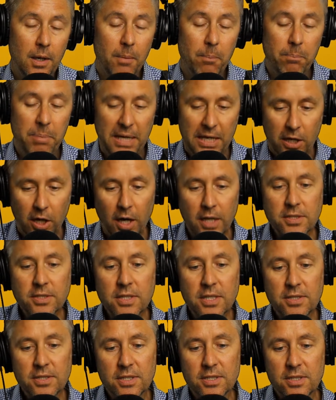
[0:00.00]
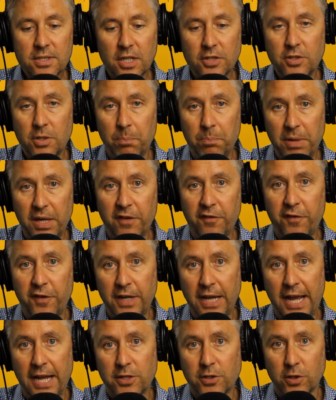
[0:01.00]
Because this is such a big
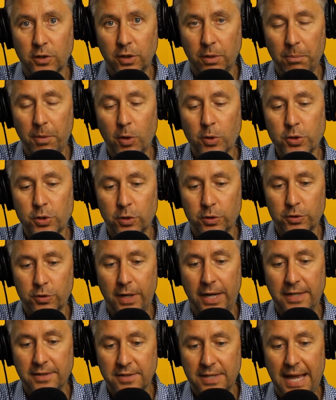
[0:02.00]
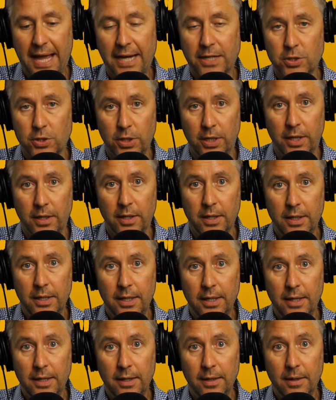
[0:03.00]
financial and emotional transaction,
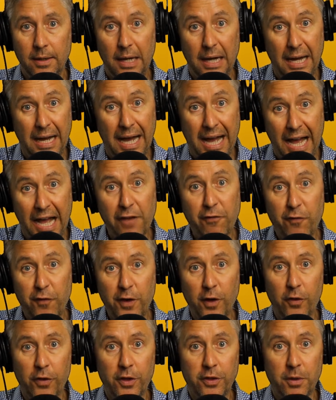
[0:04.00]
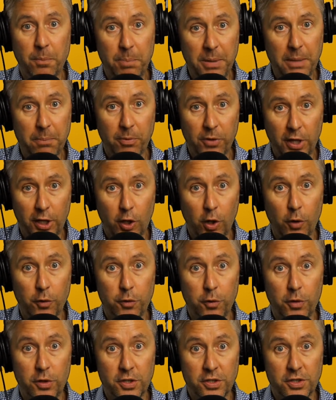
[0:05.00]
I feel that the people that go
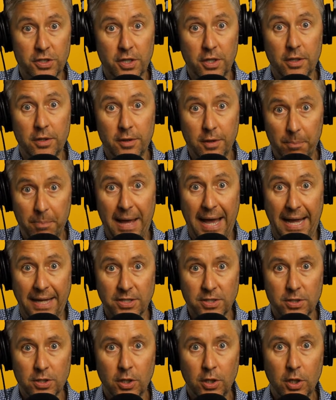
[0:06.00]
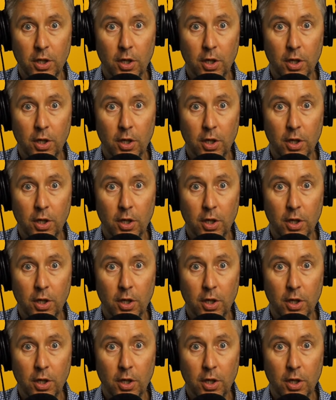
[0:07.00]
through this the best